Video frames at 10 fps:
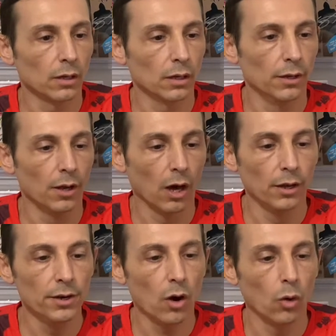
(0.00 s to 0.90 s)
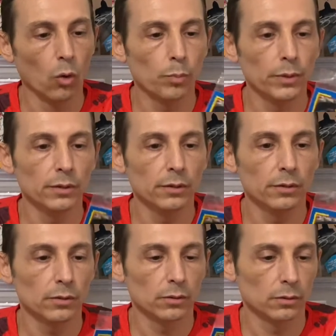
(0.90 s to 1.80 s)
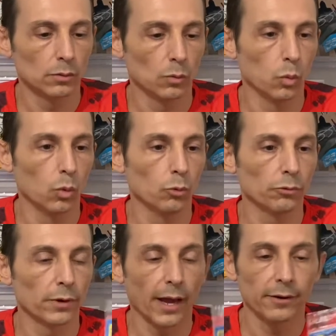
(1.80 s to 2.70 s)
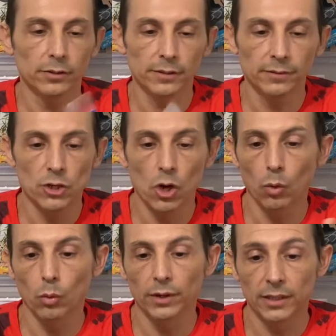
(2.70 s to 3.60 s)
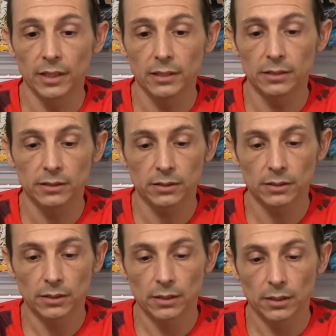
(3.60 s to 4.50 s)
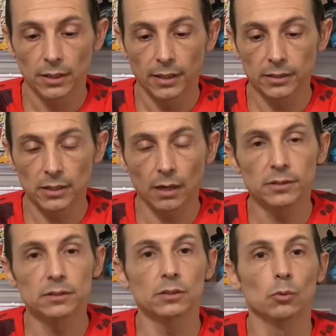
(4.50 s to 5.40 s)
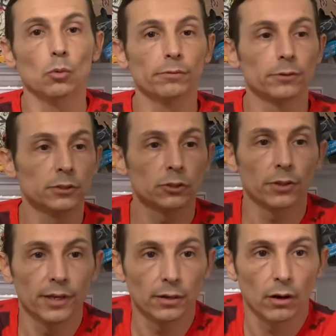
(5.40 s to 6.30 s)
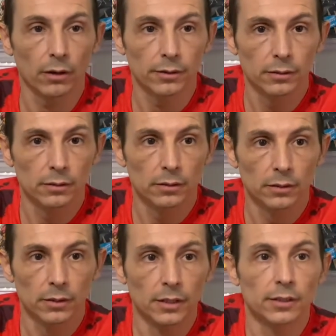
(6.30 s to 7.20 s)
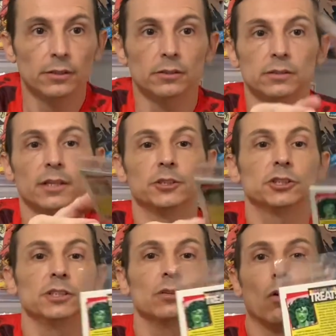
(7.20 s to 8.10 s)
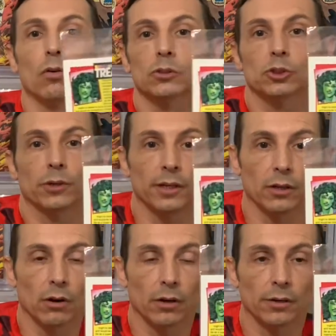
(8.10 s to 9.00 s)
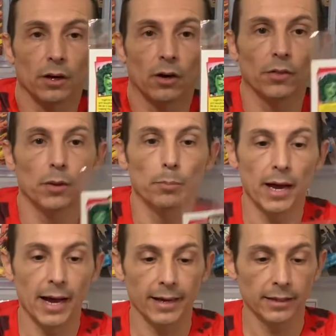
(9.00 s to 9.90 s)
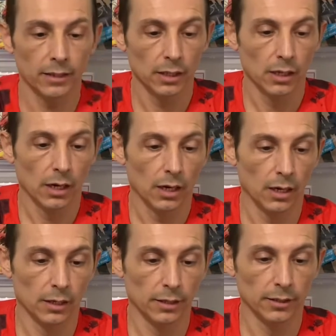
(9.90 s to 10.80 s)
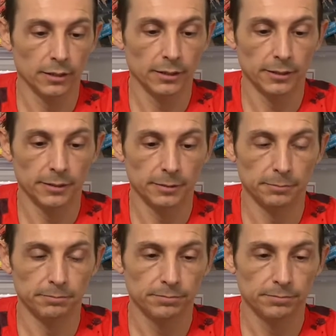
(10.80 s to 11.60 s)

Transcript: an unopened Wolverine. I don't even know what it is. It's obviously a Wolverine trading card. There is a She-Hulk trading card on the back. And